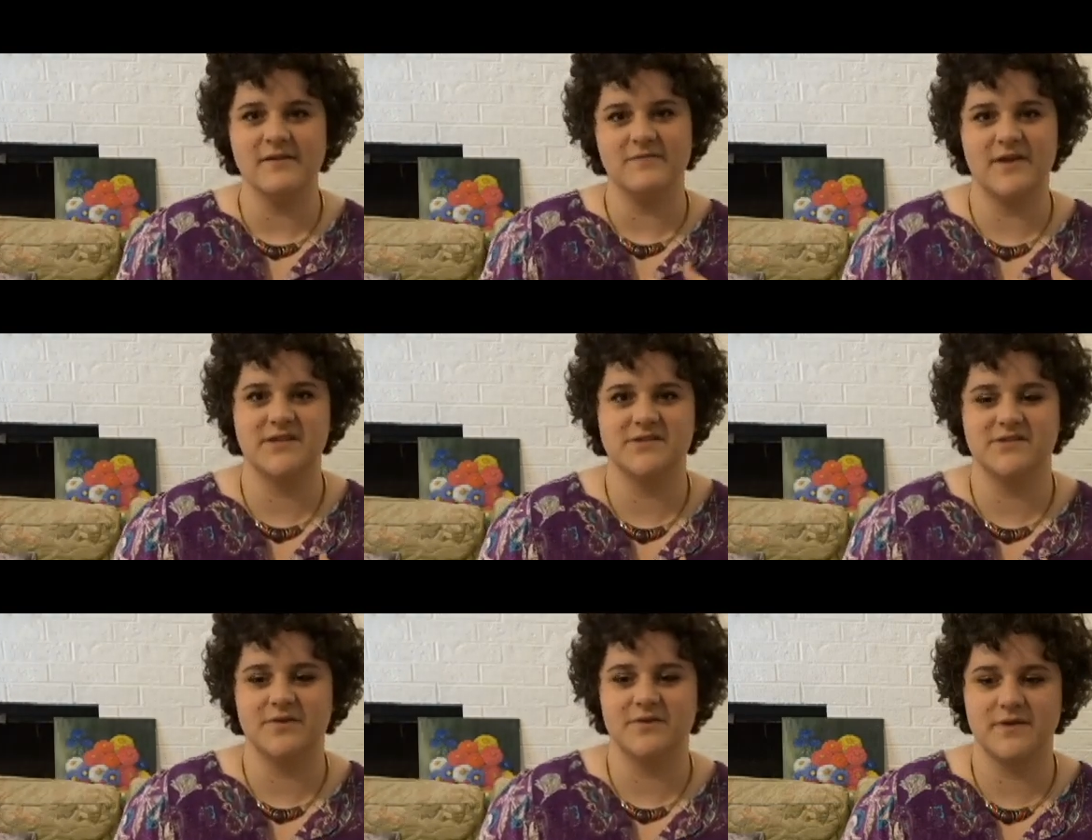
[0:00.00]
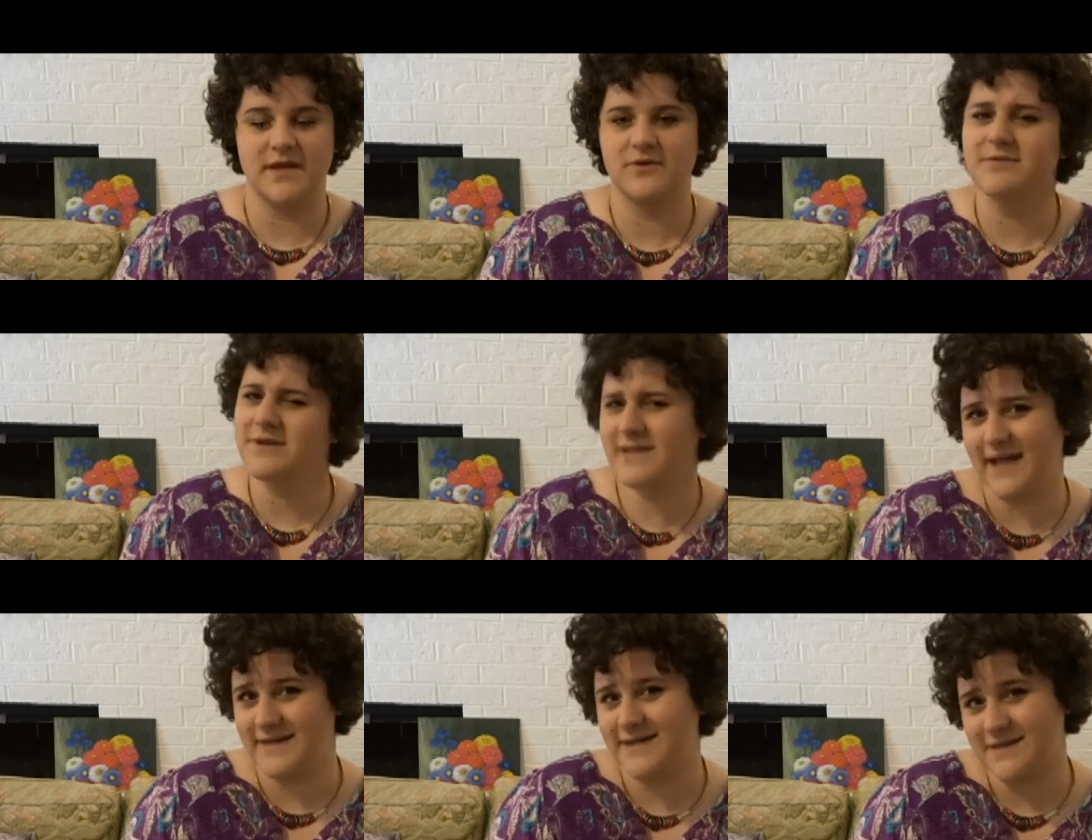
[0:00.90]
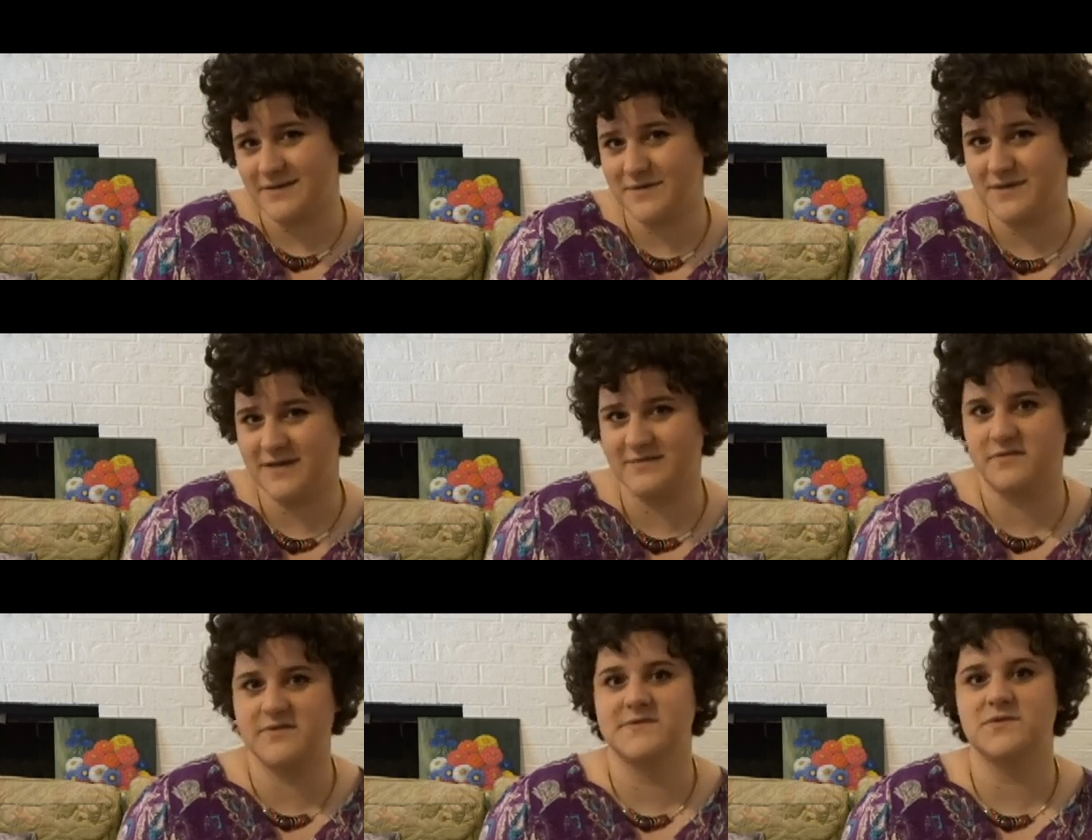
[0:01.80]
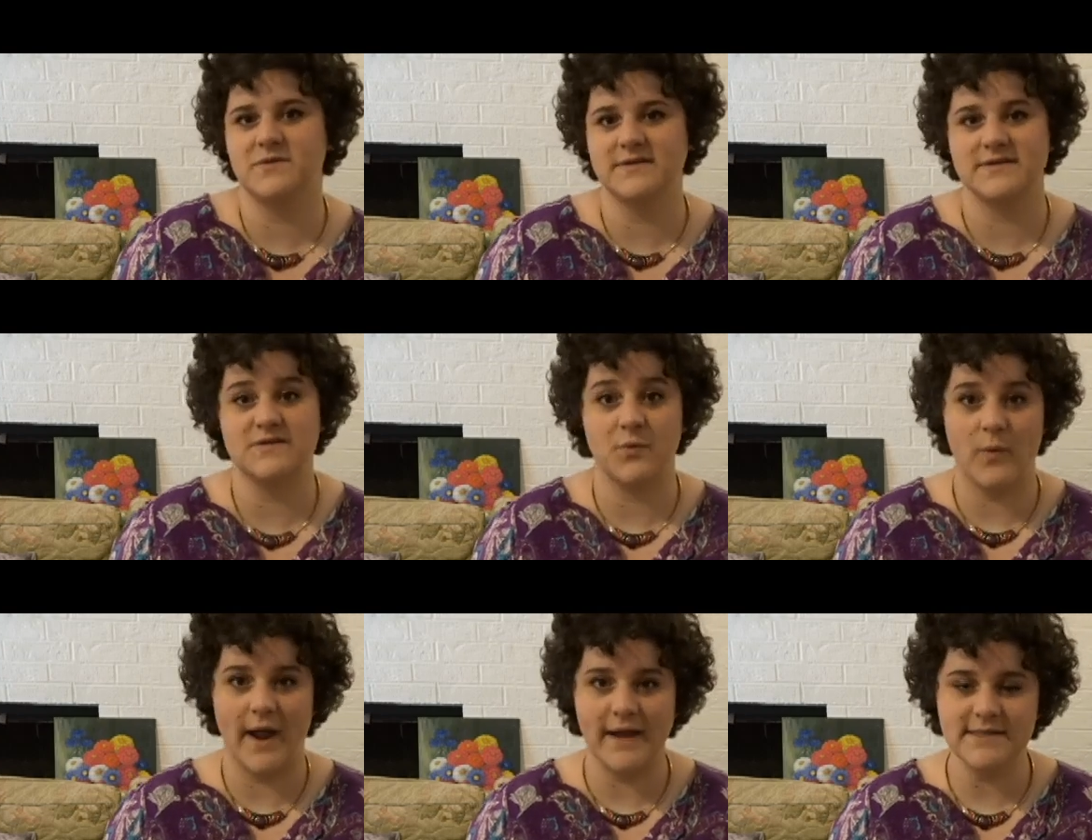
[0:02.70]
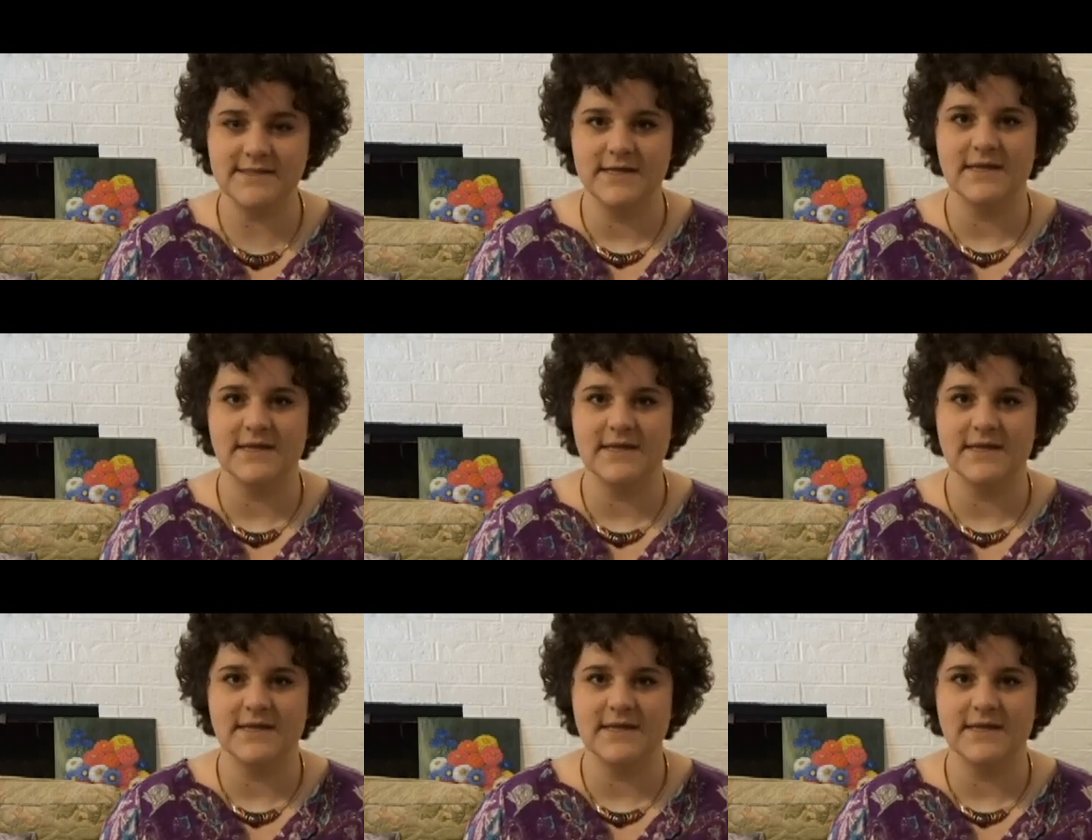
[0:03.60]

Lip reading: vintage clothing, or really any clothing at the thrift store that's white,